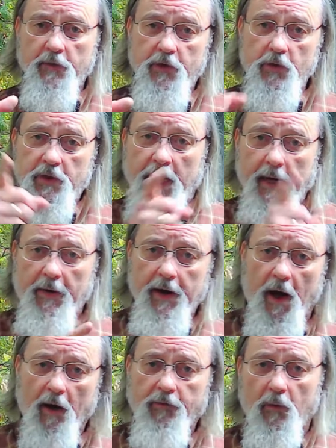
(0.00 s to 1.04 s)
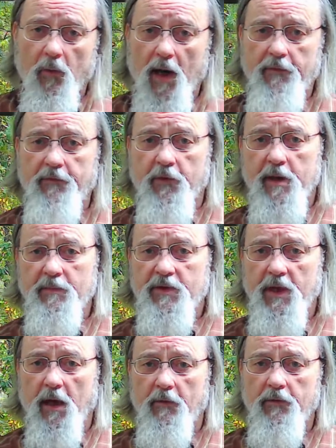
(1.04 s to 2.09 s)
you carry off a wife for
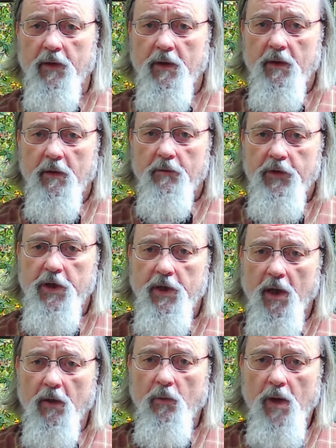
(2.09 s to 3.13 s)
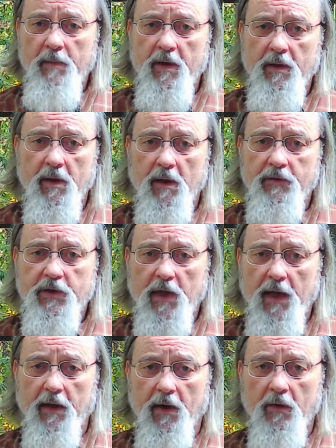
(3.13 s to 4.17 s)
himself, for the young women of
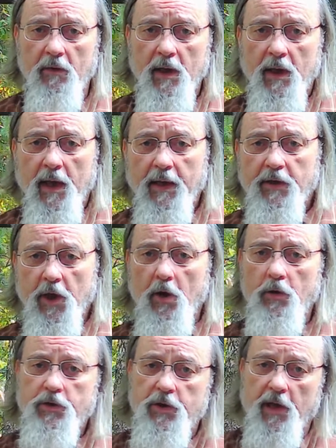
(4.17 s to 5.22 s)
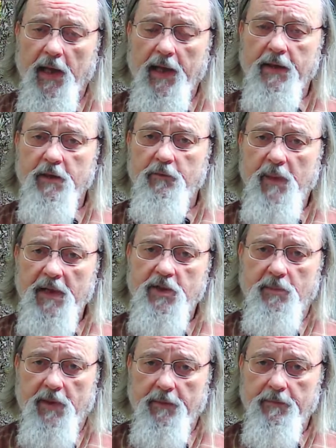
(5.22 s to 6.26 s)
Shiloh, and go to the land of
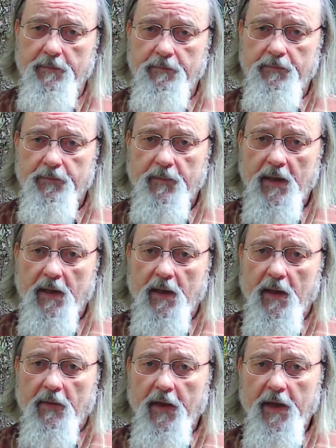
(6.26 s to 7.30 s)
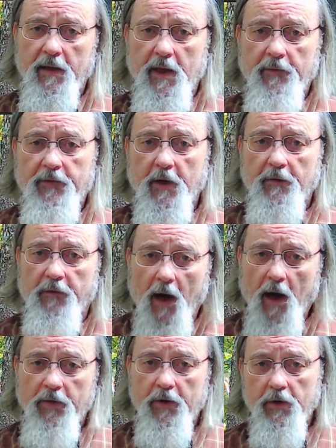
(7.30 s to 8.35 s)
Benjamin. Then if their
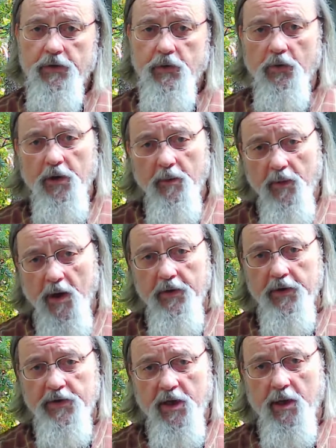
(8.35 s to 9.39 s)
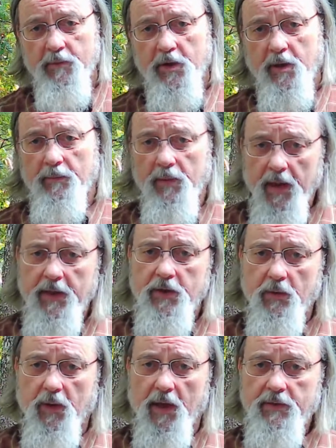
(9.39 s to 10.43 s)
fathers or their brothers come to complain
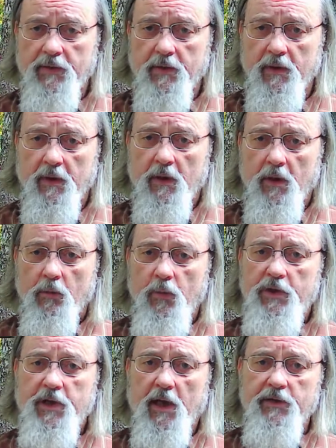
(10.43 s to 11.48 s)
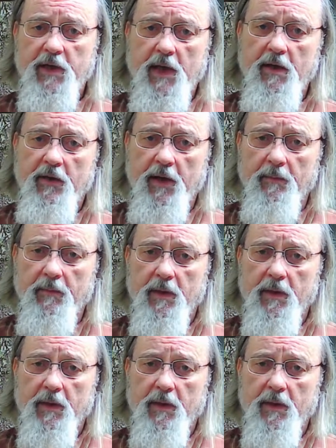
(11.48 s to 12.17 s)
to us, we shall say to them,